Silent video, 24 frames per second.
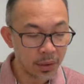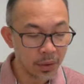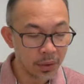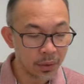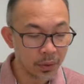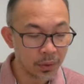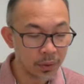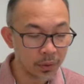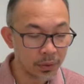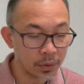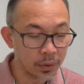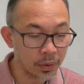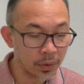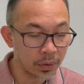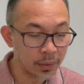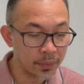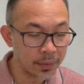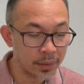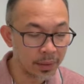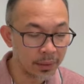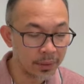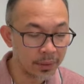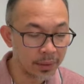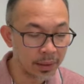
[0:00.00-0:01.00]
control of
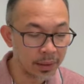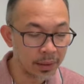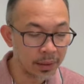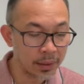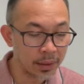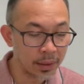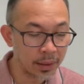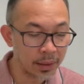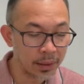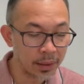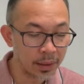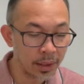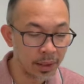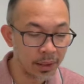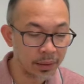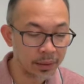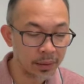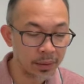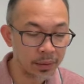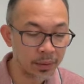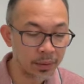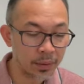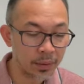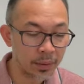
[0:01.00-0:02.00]
substances
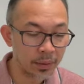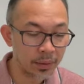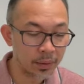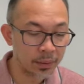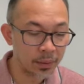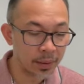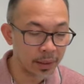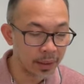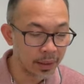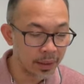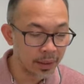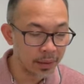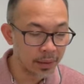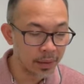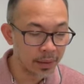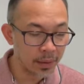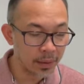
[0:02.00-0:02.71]
hazardous to health.